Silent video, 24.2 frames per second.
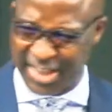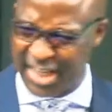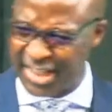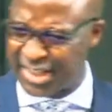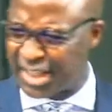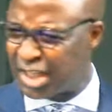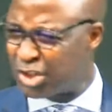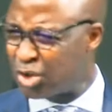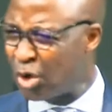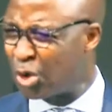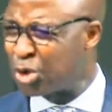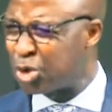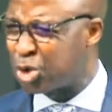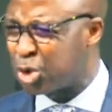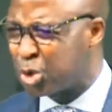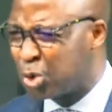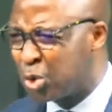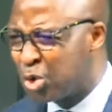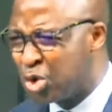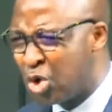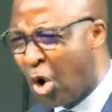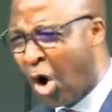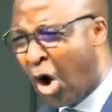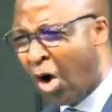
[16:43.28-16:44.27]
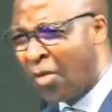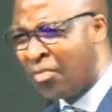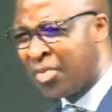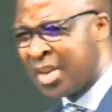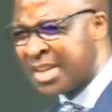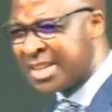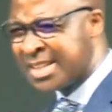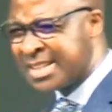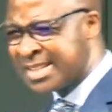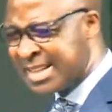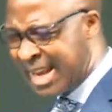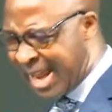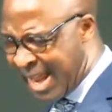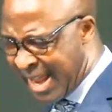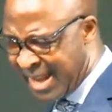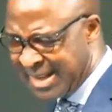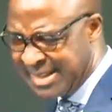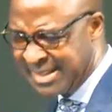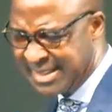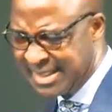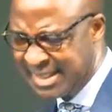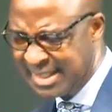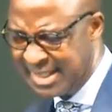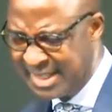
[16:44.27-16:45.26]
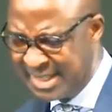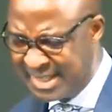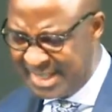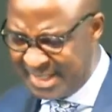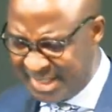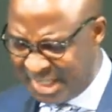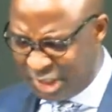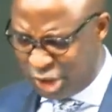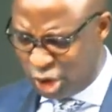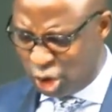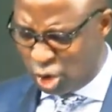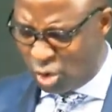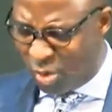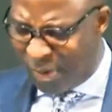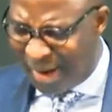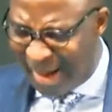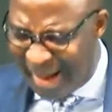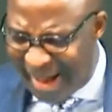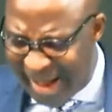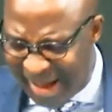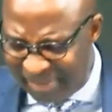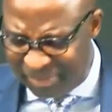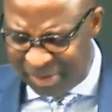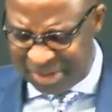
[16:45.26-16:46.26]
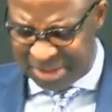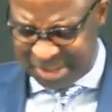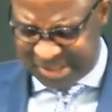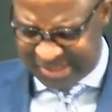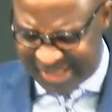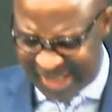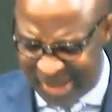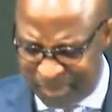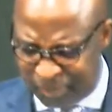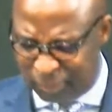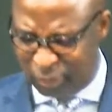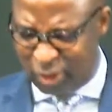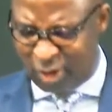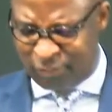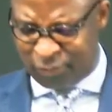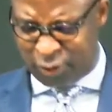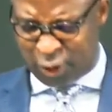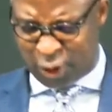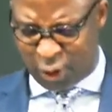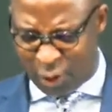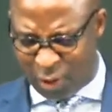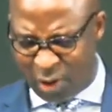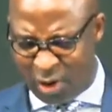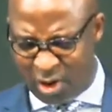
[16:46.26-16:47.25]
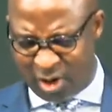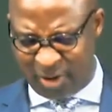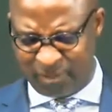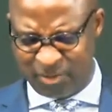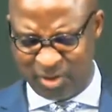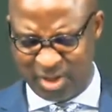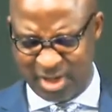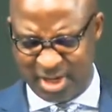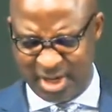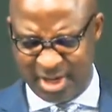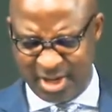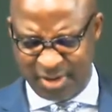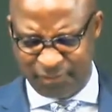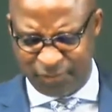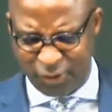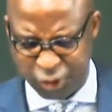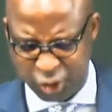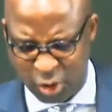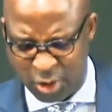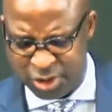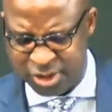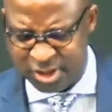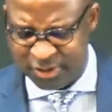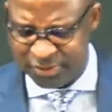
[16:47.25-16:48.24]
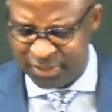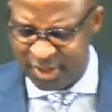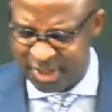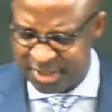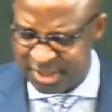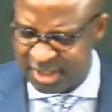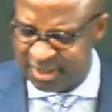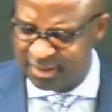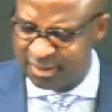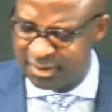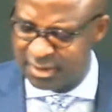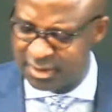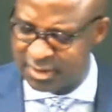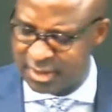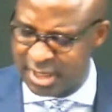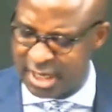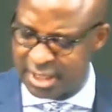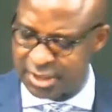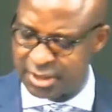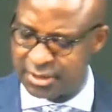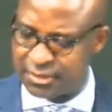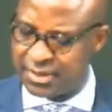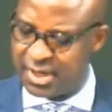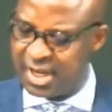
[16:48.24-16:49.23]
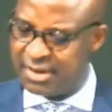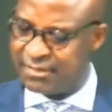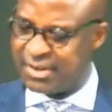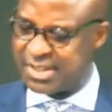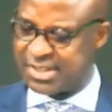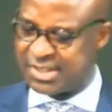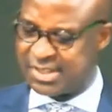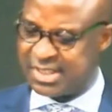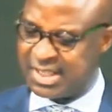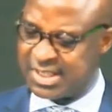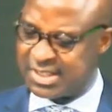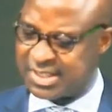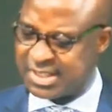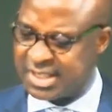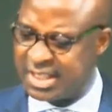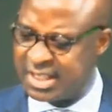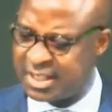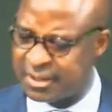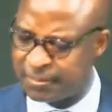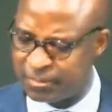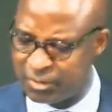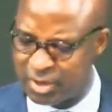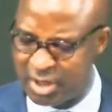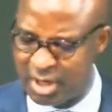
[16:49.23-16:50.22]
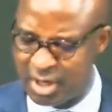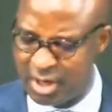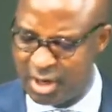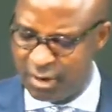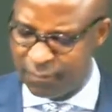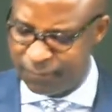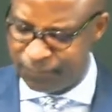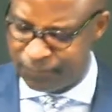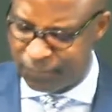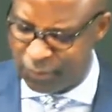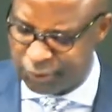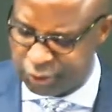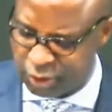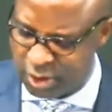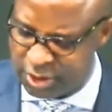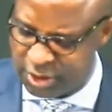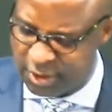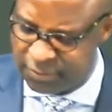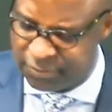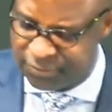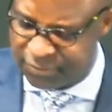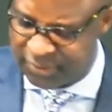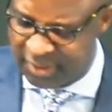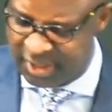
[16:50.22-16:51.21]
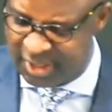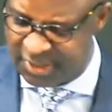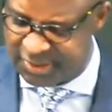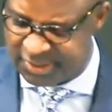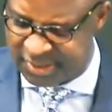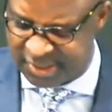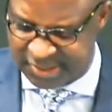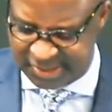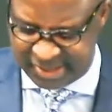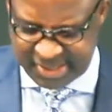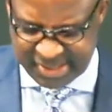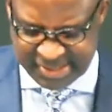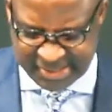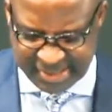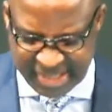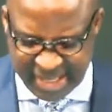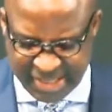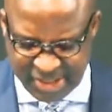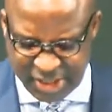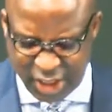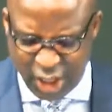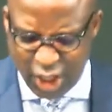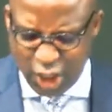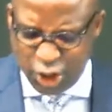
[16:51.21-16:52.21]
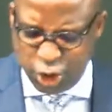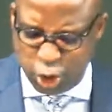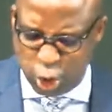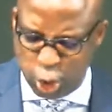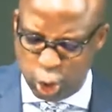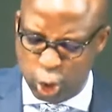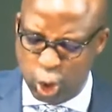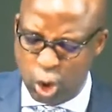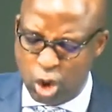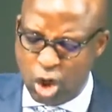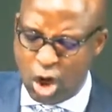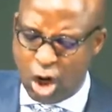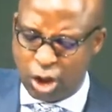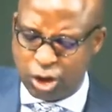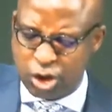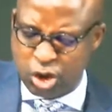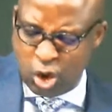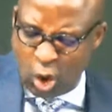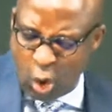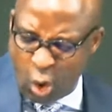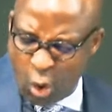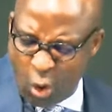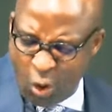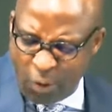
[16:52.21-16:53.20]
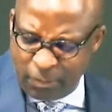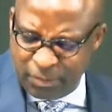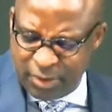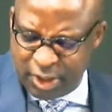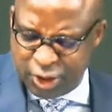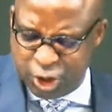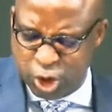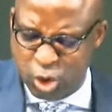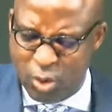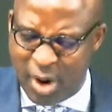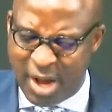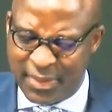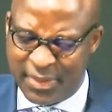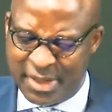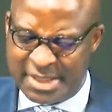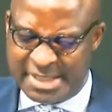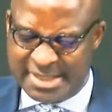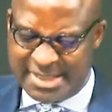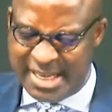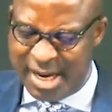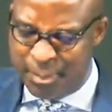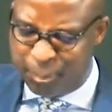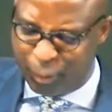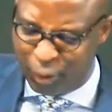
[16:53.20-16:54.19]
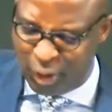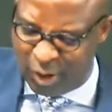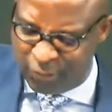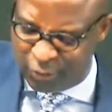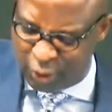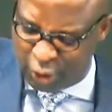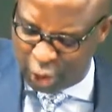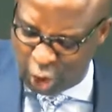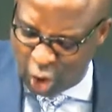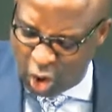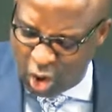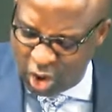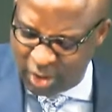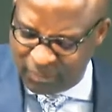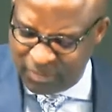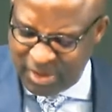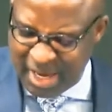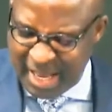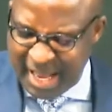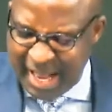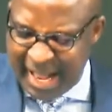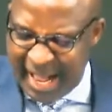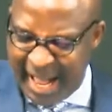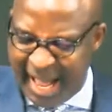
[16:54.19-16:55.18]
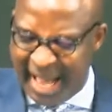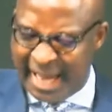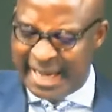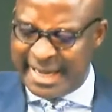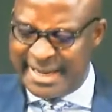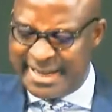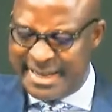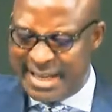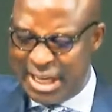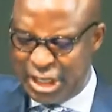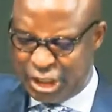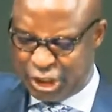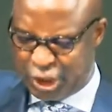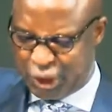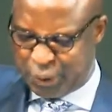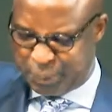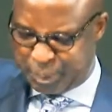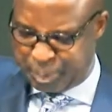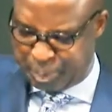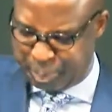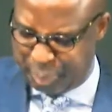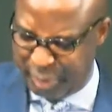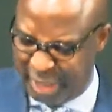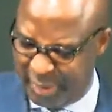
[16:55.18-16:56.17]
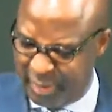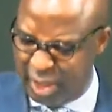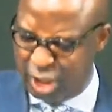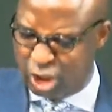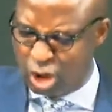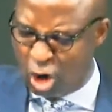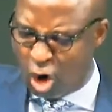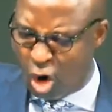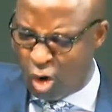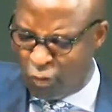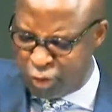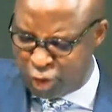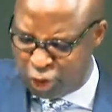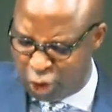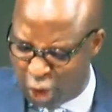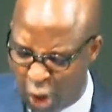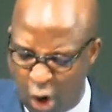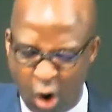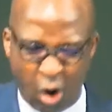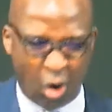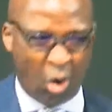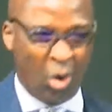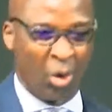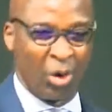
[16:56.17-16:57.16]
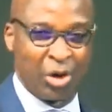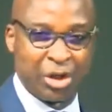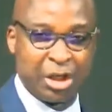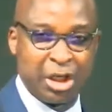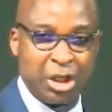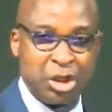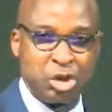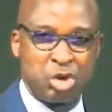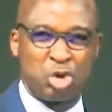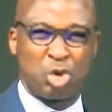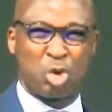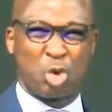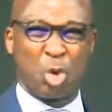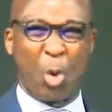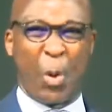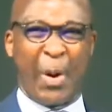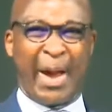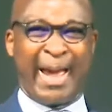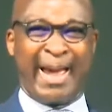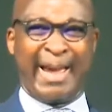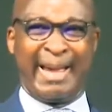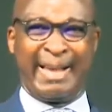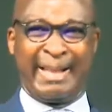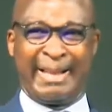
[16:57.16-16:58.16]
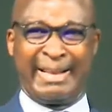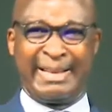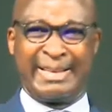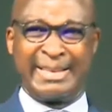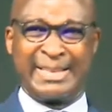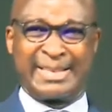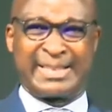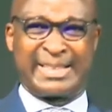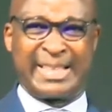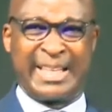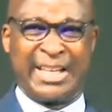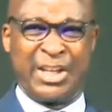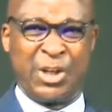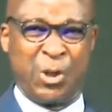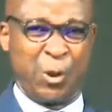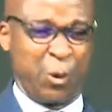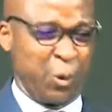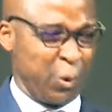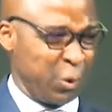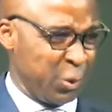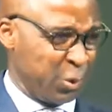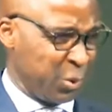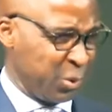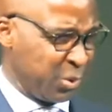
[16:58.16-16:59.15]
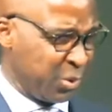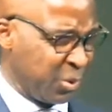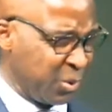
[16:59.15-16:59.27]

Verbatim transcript: He said, Don't you understand that you are the temple of God 1 Corinthians 13, uh, 3 verse 16. 1 Corinthians 3 16 says, Do you not know that you are the temple of God and the Spirit of God dwells in you?